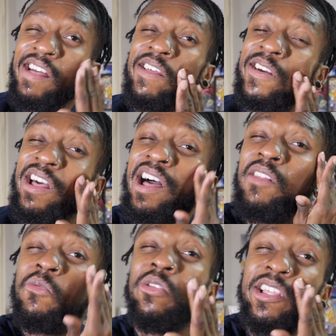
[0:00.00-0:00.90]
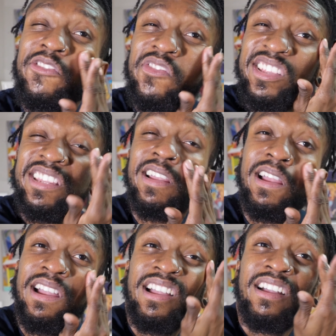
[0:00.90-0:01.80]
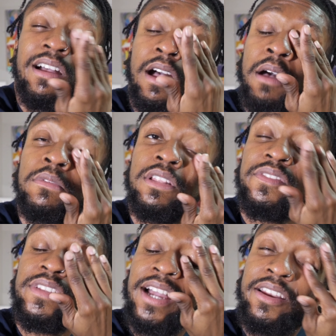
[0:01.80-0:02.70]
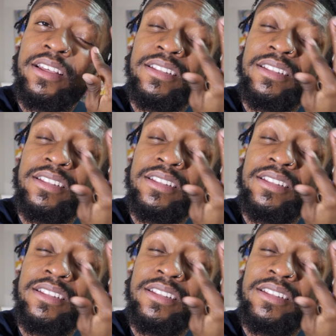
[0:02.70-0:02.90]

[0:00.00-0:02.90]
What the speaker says: Okay, I'm lifting. How do I